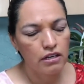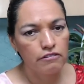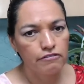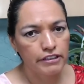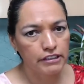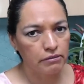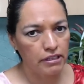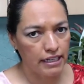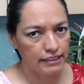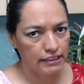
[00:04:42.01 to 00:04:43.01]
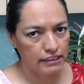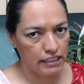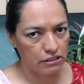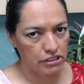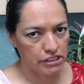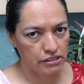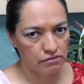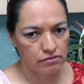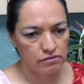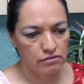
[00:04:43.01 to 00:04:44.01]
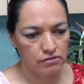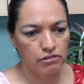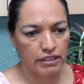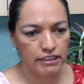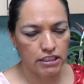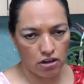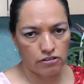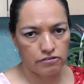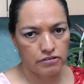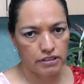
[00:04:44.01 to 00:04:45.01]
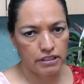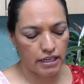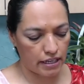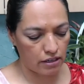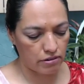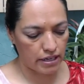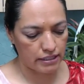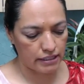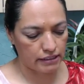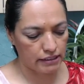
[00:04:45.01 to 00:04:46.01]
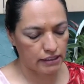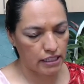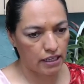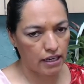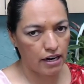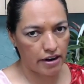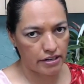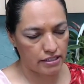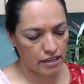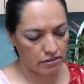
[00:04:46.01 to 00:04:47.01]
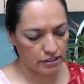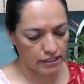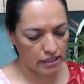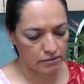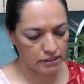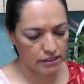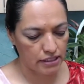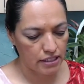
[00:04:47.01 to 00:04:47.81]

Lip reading: First of all, let's distinguish what is love and what is hurting ourselves.